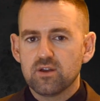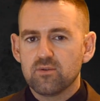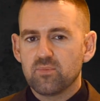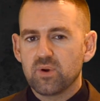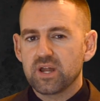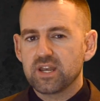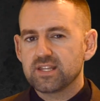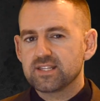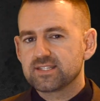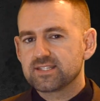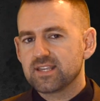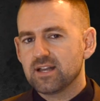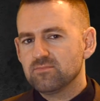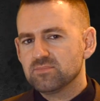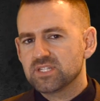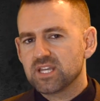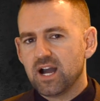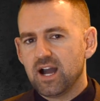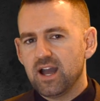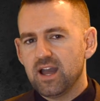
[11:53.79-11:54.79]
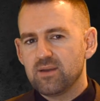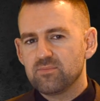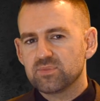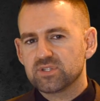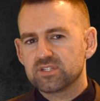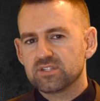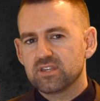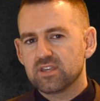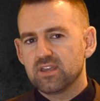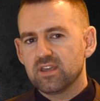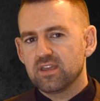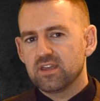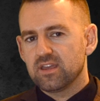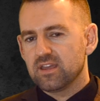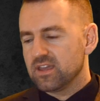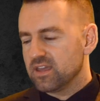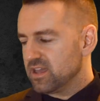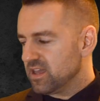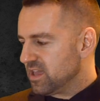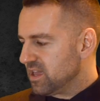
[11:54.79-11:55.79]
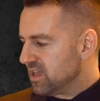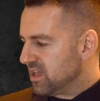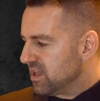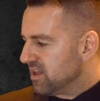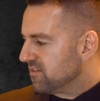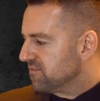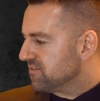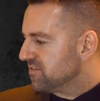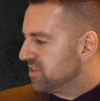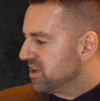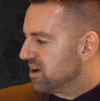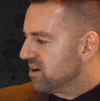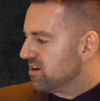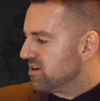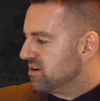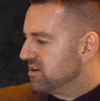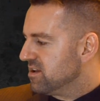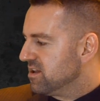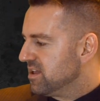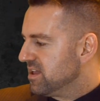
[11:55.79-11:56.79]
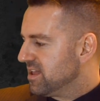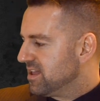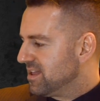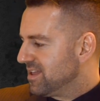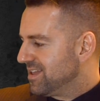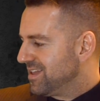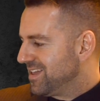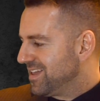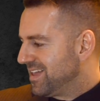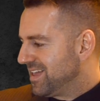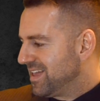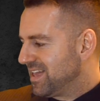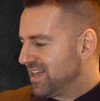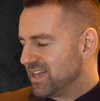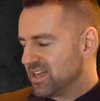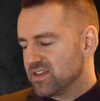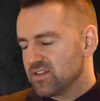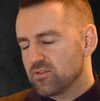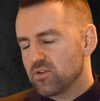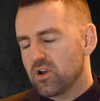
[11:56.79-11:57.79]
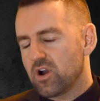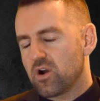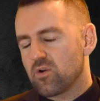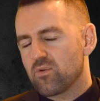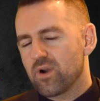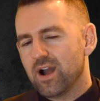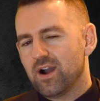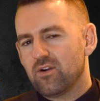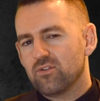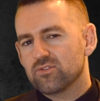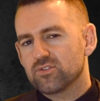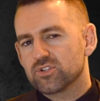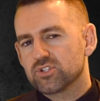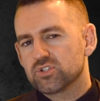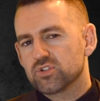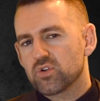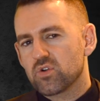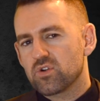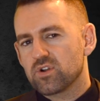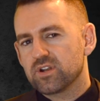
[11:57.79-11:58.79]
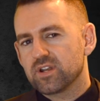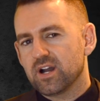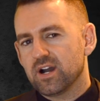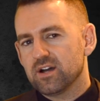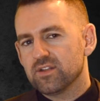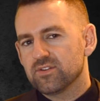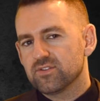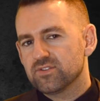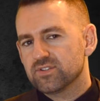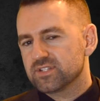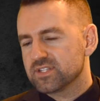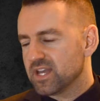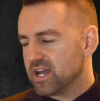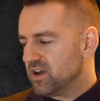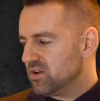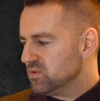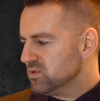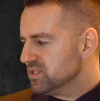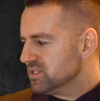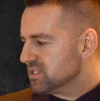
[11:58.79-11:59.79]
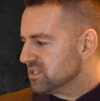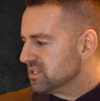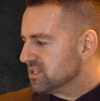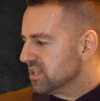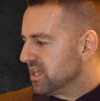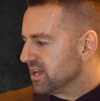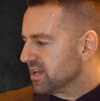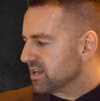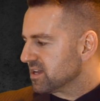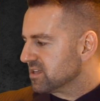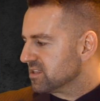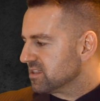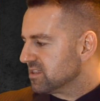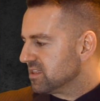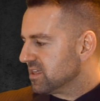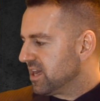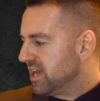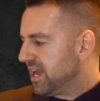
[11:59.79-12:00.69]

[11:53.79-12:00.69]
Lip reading: But sometimes if they're around certain other sounds, like the